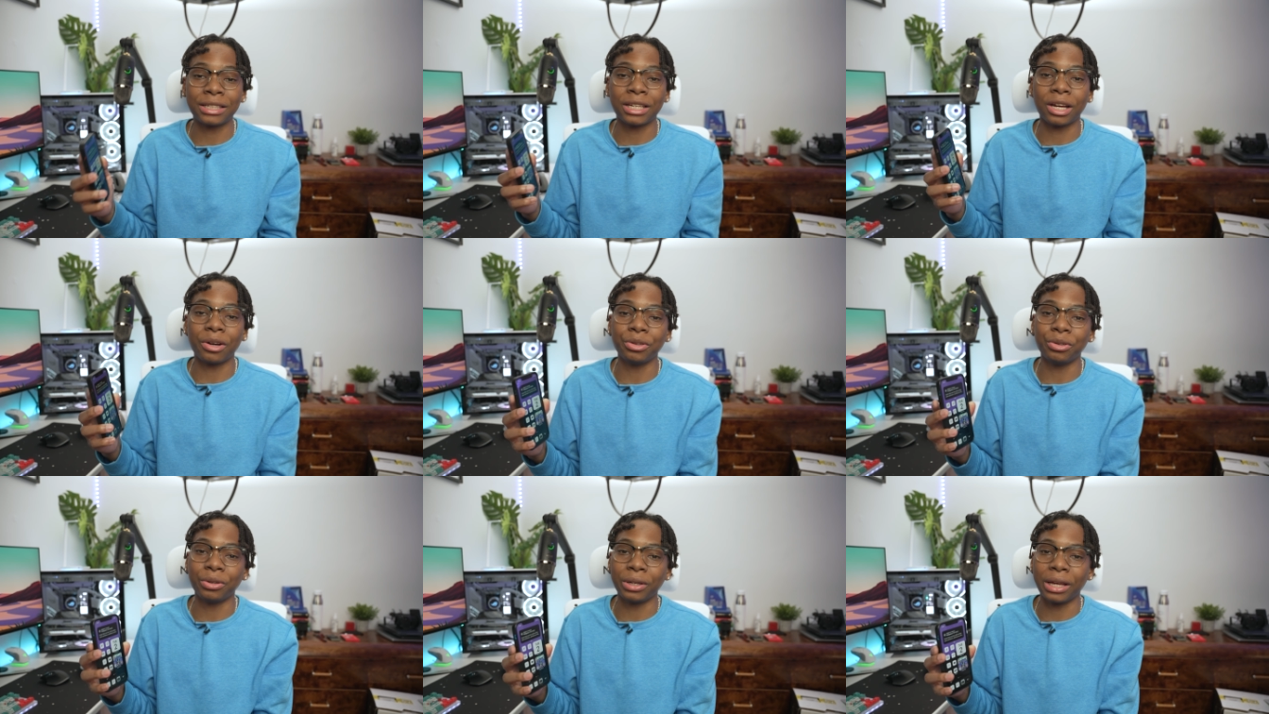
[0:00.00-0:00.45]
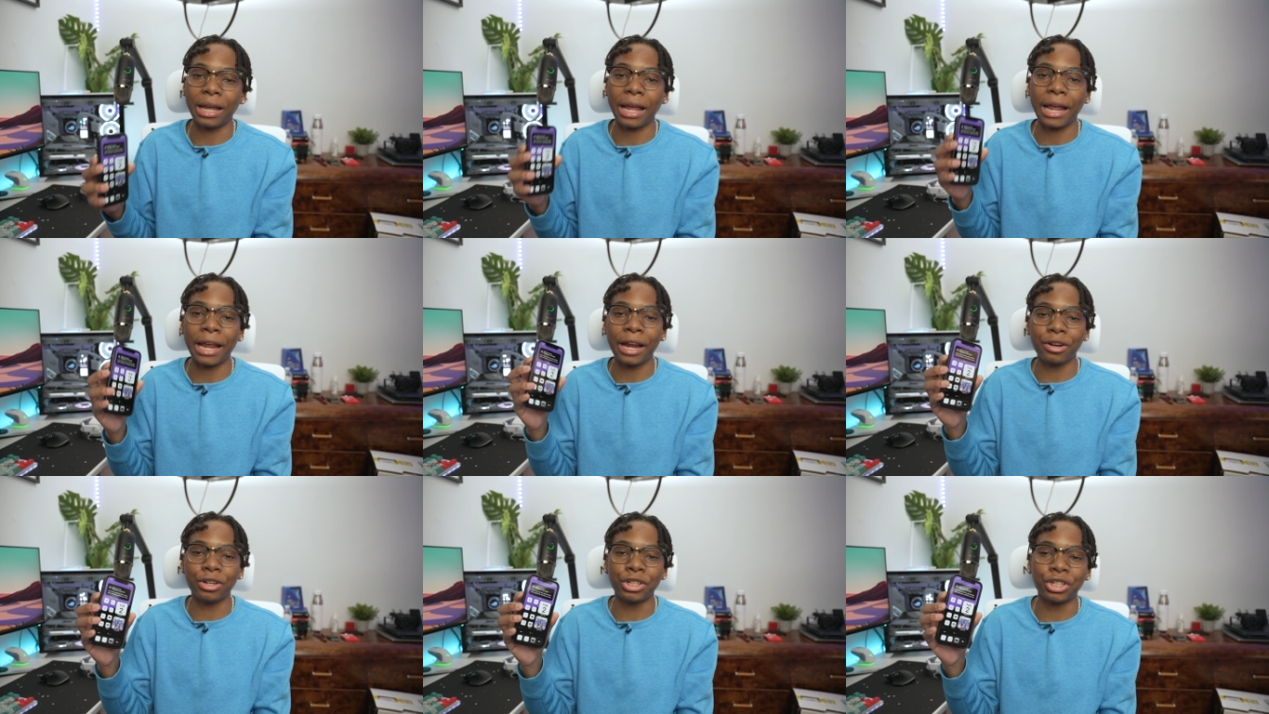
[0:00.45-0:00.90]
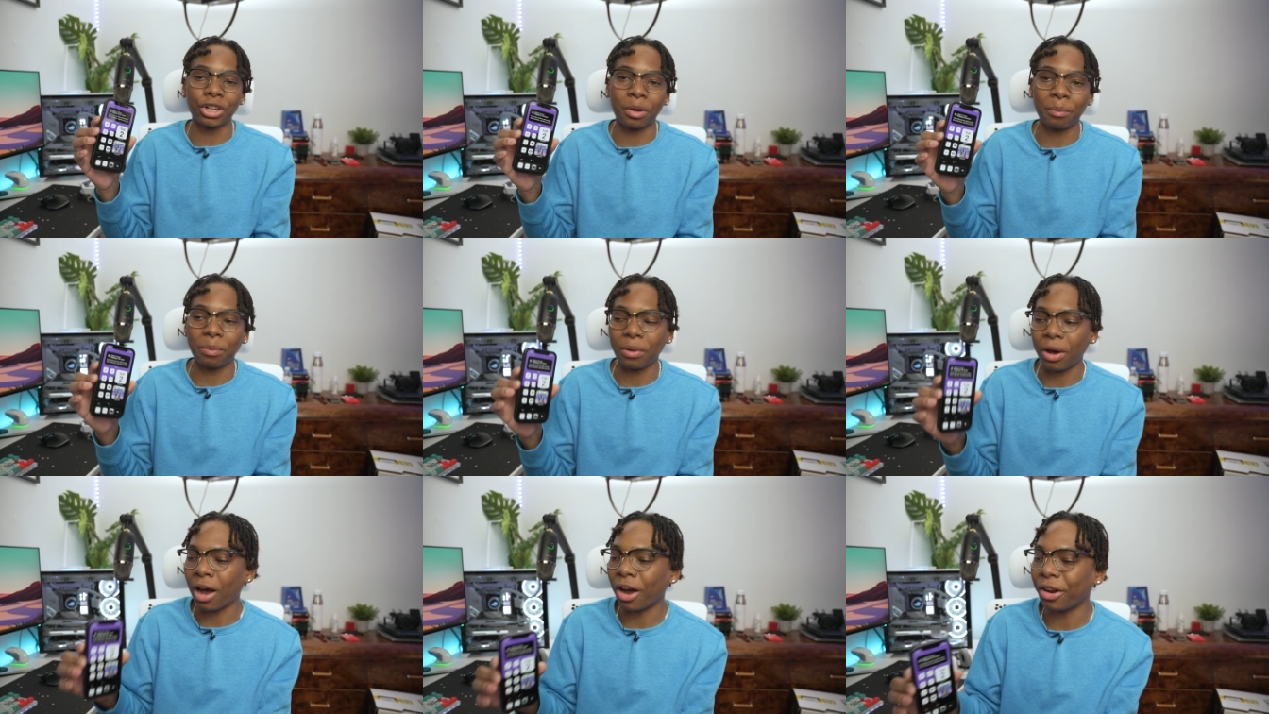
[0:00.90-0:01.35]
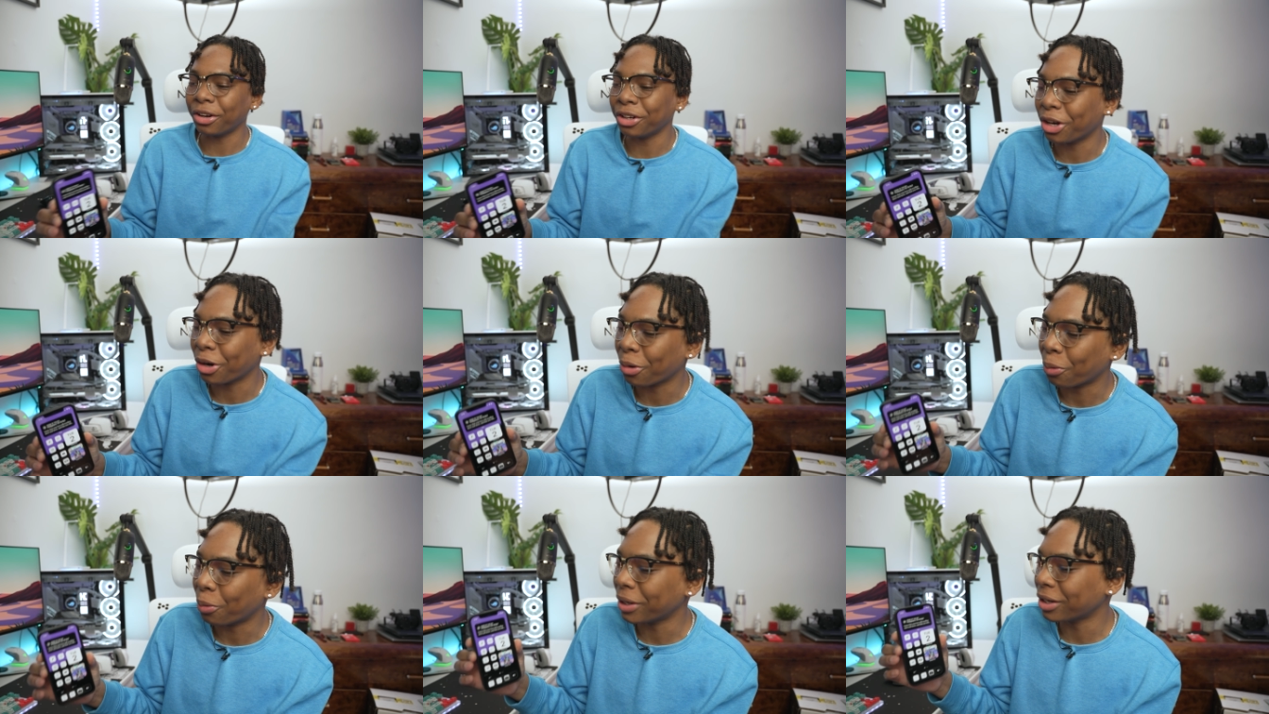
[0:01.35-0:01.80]
how you get AirDrop on
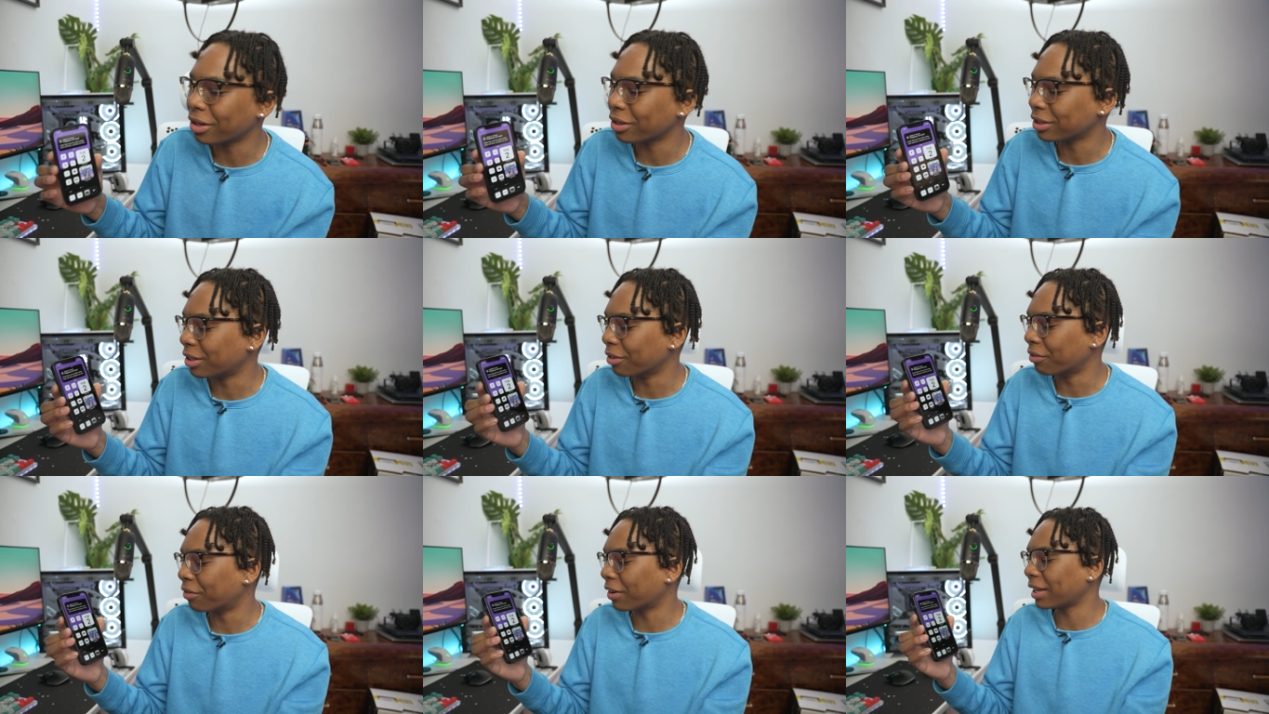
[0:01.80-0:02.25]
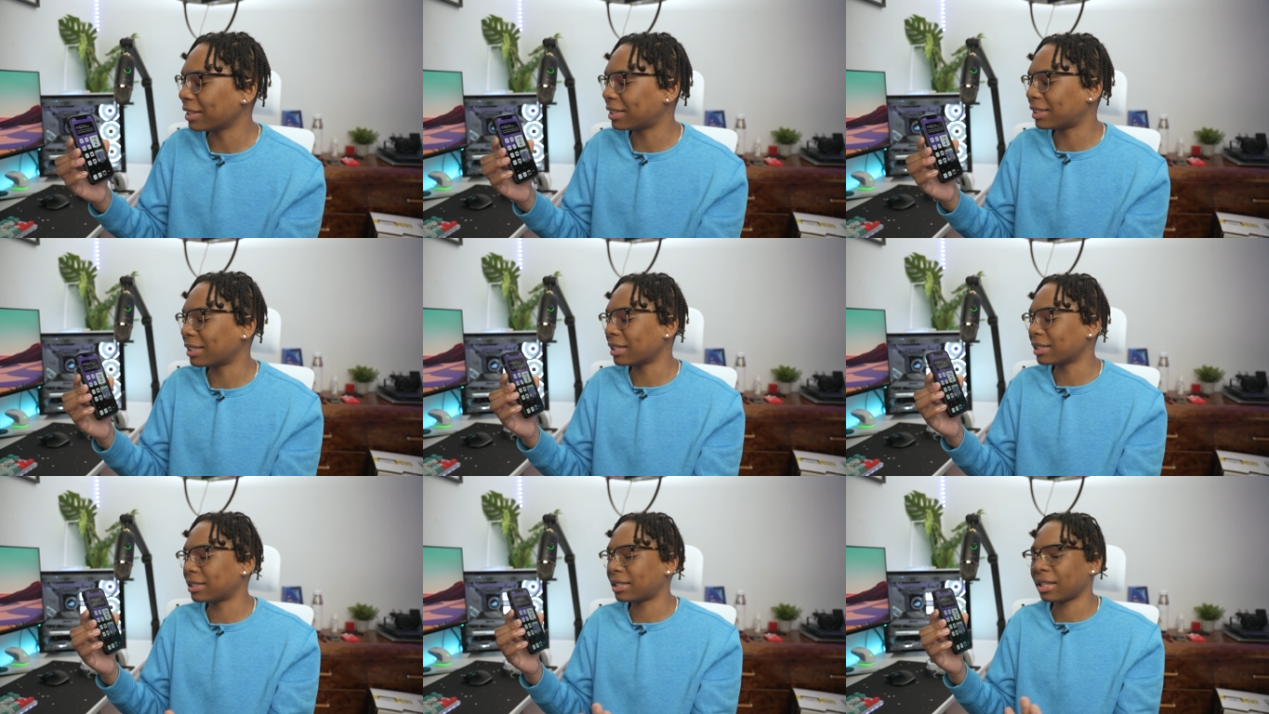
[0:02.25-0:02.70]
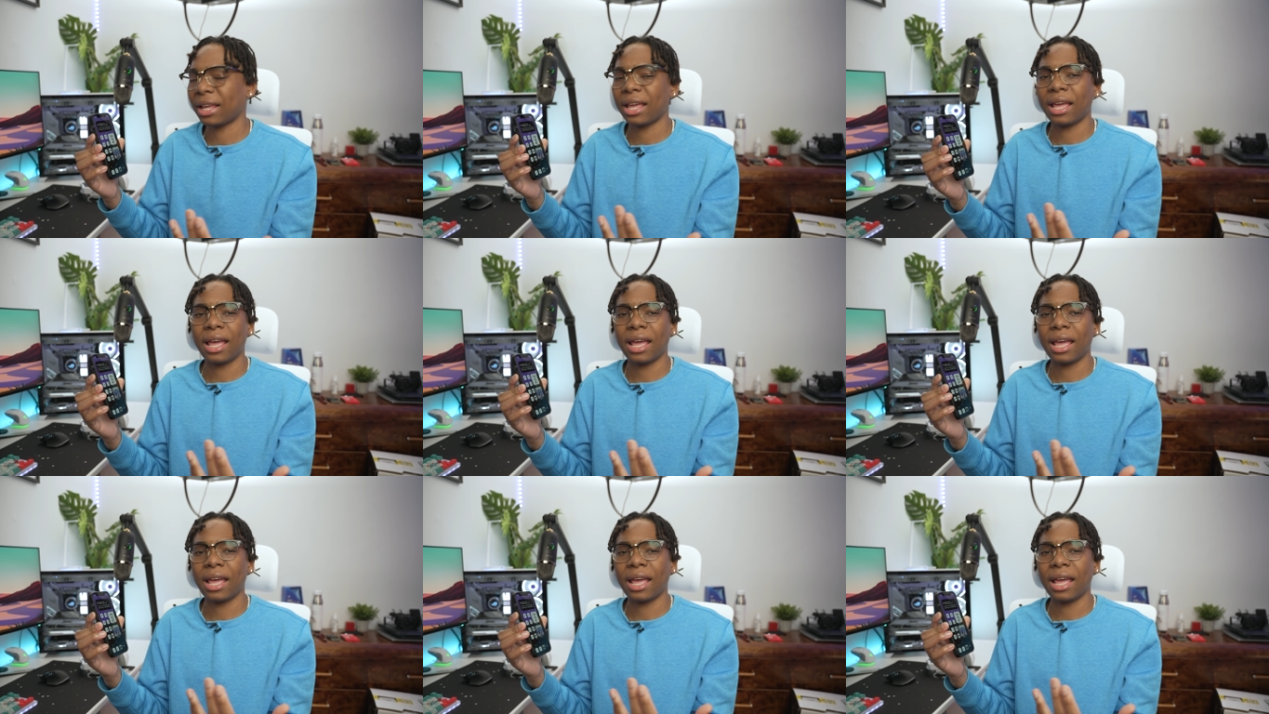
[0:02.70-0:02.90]
your Windows devices.